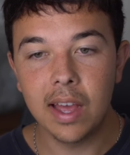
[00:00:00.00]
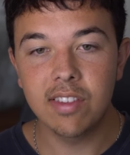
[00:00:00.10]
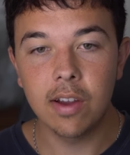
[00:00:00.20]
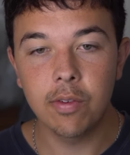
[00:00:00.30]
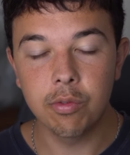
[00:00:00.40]
Matt
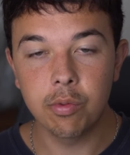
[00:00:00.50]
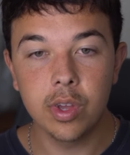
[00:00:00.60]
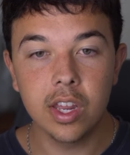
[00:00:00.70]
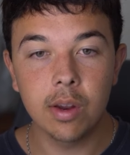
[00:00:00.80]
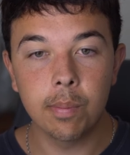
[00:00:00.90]
Stafford is
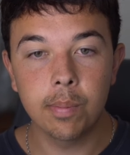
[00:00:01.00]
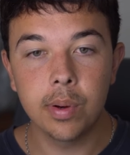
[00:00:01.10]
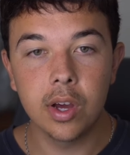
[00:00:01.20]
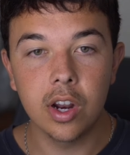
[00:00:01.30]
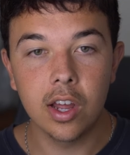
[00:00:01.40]
really going to
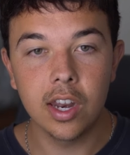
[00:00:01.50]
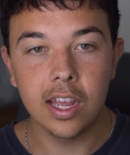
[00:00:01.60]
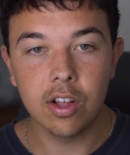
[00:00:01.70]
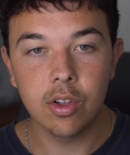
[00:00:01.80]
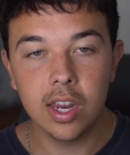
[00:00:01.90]
put on
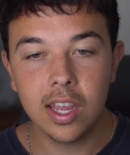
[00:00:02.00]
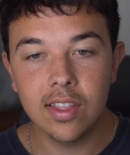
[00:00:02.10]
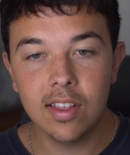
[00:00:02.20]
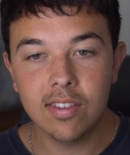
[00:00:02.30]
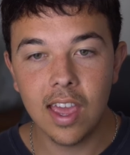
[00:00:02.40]
a clinic
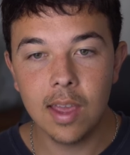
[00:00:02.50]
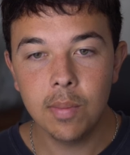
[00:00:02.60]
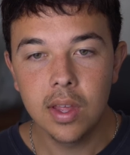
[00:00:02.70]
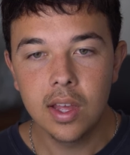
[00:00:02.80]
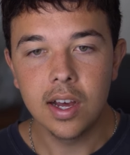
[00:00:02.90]
in this
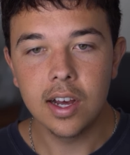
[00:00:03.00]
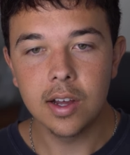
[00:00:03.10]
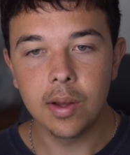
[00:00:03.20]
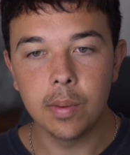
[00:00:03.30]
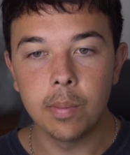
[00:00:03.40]
game
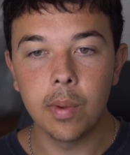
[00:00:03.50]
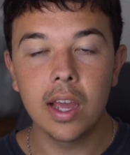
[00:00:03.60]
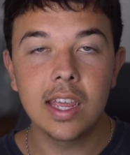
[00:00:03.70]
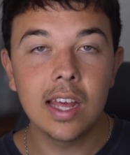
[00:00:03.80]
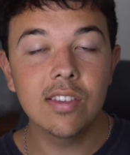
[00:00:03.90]

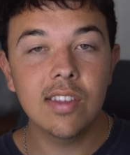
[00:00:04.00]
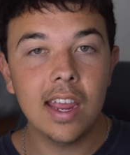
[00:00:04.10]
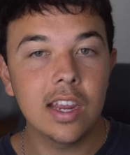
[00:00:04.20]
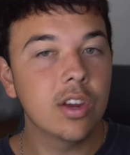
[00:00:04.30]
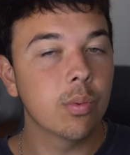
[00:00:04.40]
against
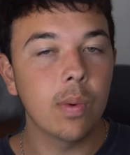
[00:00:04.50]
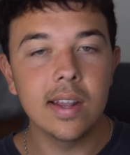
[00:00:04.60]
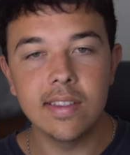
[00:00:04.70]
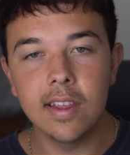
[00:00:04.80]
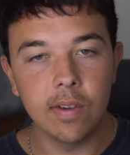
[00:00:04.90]
a
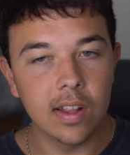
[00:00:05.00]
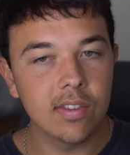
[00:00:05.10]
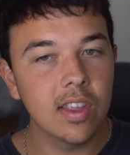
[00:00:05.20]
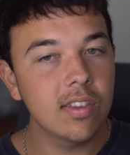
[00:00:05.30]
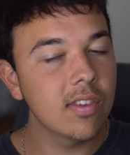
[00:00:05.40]
great
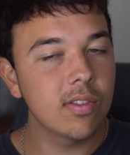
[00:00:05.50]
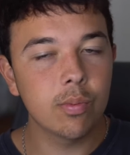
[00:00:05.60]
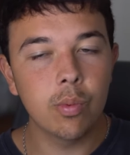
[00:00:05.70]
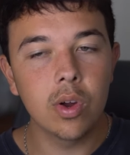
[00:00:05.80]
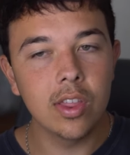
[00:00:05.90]
defense. This
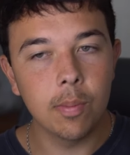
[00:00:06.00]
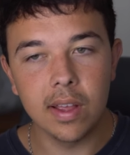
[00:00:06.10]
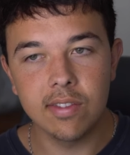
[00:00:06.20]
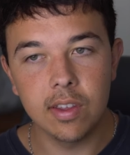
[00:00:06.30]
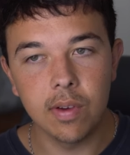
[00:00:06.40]
is one of the
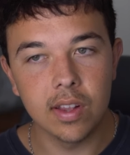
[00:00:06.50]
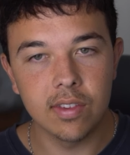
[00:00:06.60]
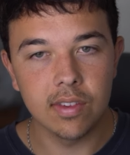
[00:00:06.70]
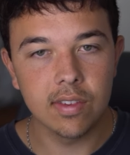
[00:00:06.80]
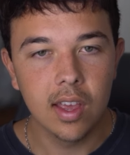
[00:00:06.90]
best
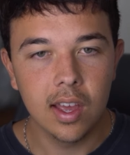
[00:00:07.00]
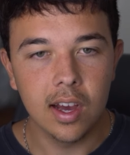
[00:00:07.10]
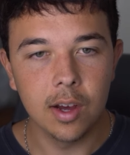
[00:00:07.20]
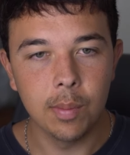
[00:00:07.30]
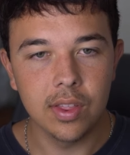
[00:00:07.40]
defenses
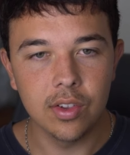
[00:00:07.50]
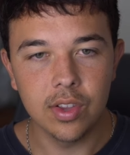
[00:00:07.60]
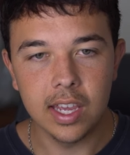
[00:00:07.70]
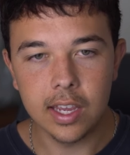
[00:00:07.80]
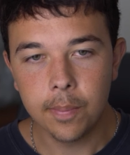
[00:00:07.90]
in the
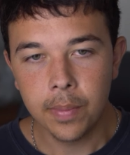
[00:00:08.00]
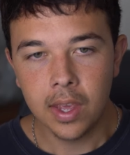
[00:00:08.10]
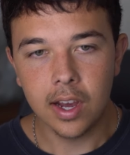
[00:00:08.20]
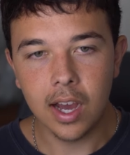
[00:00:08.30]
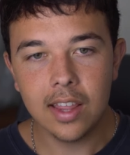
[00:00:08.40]
league.
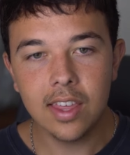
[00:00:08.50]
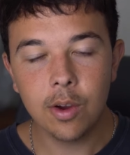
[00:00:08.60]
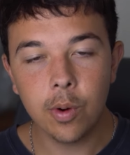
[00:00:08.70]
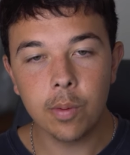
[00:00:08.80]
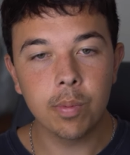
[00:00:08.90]
I
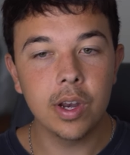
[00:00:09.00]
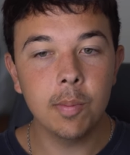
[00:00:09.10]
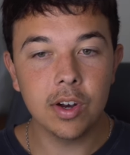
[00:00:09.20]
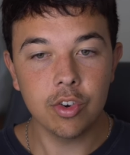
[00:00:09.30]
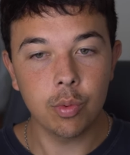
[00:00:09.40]
think we're pretty
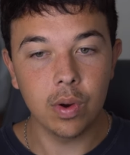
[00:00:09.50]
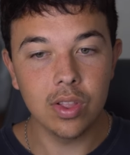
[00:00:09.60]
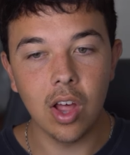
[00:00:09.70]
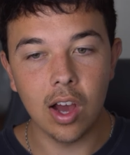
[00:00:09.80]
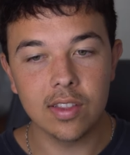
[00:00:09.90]
much
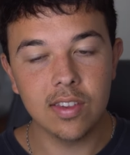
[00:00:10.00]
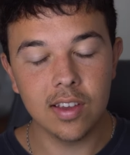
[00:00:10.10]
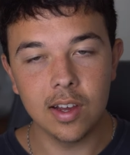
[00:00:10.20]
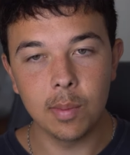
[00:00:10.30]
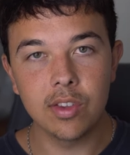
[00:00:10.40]

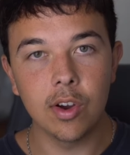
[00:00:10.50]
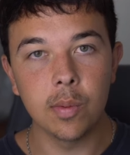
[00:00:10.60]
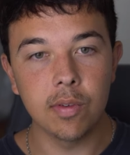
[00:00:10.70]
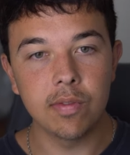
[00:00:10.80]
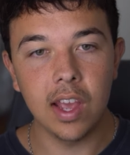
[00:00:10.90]
gridlocked in
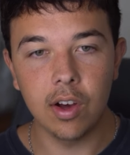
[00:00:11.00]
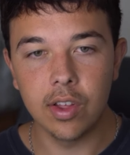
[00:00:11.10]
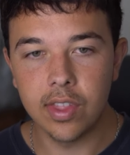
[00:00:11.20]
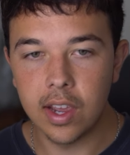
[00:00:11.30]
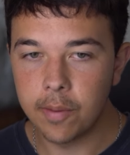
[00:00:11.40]
terms of
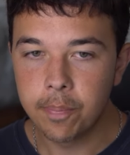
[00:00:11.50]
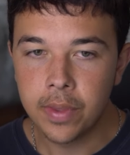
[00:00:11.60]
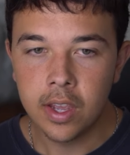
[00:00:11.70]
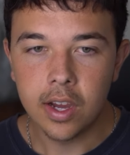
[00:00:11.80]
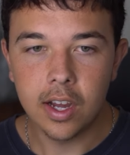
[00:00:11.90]
talent there.
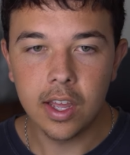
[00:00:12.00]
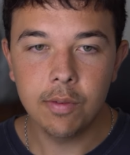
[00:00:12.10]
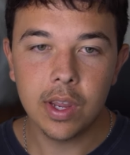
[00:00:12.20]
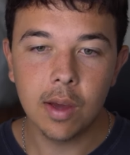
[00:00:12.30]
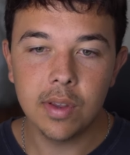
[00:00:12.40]

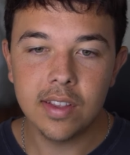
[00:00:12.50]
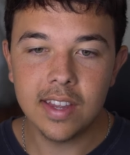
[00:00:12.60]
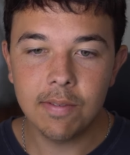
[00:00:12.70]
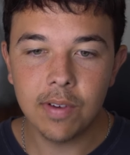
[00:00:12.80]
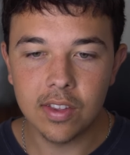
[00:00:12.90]
If we come to
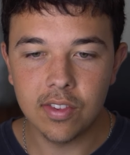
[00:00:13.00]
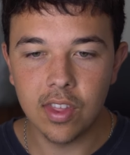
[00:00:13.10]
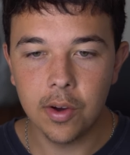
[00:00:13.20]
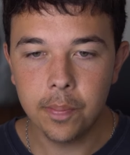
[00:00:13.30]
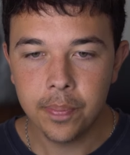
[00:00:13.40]
defense,
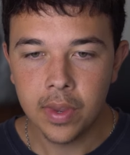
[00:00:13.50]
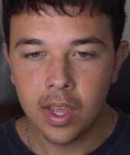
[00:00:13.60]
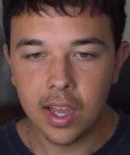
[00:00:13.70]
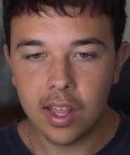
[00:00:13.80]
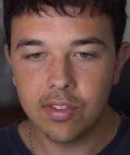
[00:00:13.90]
though,
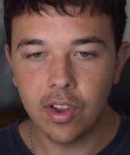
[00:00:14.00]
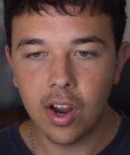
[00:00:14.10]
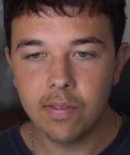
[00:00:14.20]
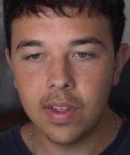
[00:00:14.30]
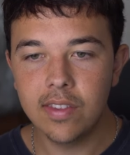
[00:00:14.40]
against their
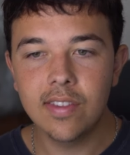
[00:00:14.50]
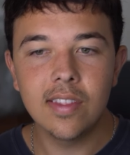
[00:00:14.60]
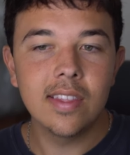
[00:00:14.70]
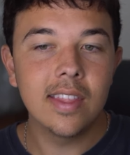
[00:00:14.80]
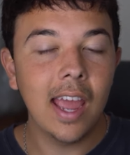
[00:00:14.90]
offense,
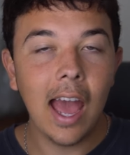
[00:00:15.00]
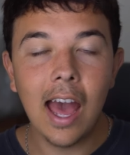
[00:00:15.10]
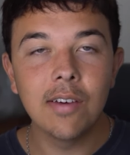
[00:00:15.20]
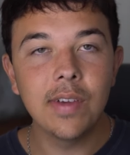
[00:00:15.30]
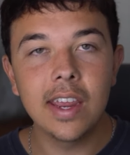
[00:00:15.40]
they
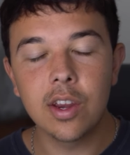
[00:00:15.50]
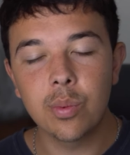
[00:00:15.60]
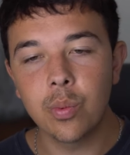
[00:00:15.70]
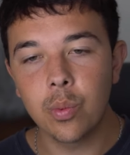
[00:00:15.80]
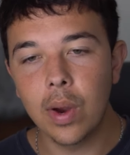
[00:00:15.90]
have a
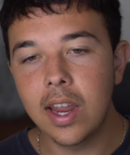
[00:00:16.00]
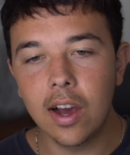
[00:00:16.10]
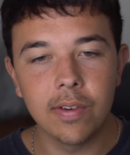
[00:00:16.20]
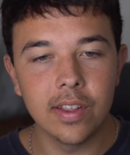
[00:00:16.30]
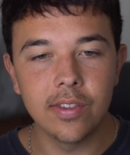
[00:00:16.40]
great
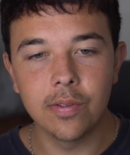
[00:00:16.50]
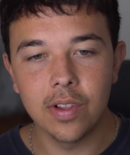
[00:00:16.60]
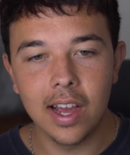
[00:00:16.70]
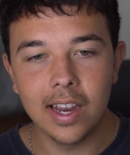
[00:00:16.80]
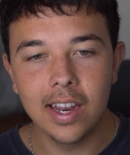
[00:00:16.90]
offensive
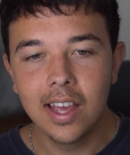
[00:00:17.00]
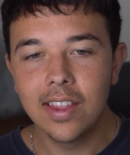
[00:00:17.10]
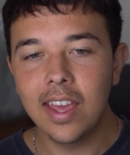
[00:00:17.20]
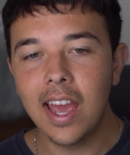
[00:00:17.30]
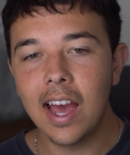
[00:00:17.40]
line.
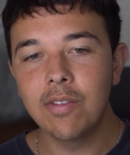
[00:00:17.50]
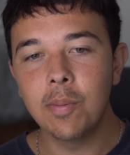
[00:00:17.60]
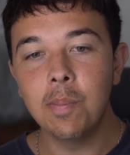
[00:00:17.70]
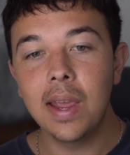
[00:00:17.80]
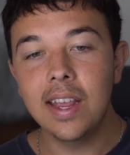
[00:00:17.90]
They have
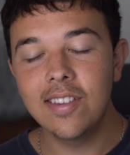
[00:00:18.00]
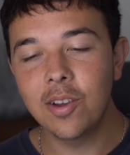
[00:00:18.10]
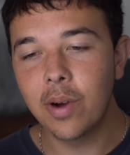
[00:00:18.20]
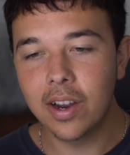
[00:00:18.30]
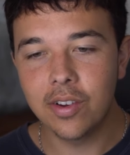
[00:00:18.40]

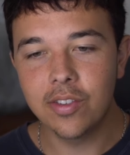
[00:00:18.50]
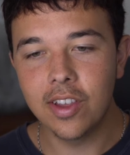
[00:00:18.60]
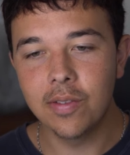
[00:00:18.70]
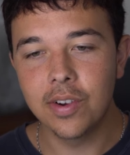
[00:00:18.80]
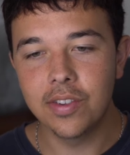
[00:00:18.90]
amazing wide
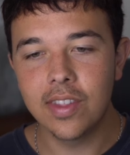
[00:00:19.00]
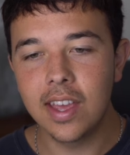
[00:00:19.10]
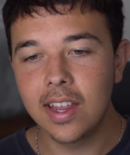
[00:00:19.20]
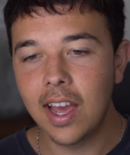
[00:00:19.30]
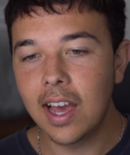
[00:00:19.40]
receivers.
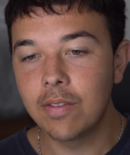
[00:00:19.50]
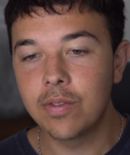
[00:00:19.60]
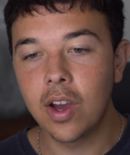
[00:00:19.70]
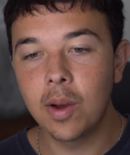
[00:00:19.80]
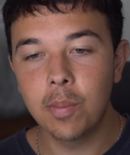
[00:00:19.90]
They
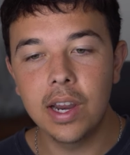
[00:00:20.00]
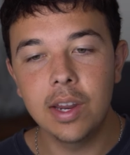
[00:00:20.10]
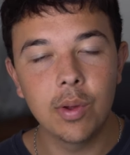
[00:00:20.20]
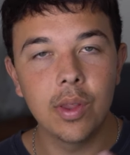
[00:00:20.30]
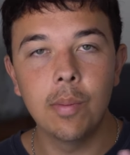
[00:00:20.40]
have Tom
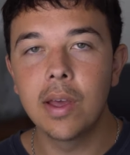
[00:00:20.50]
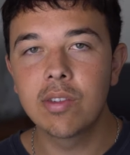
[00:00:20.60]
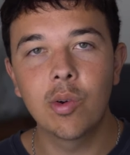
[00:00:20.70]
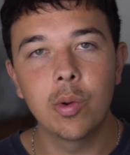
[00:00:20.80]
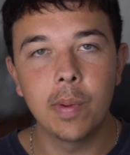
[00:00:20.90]
Brady, one of the
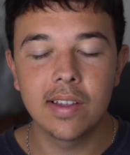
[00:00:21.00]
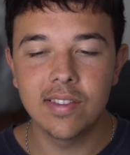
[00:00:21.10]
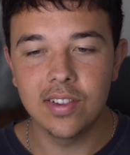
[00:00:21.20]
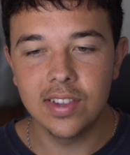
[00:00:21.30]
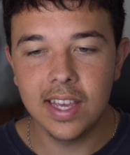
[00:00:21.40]
best
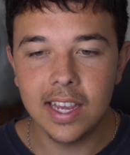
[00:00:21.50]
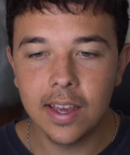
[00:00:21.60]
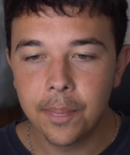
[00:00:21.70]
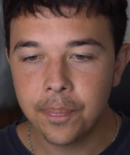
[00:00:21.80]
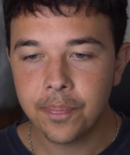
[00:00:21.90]
quarterbacks in the league.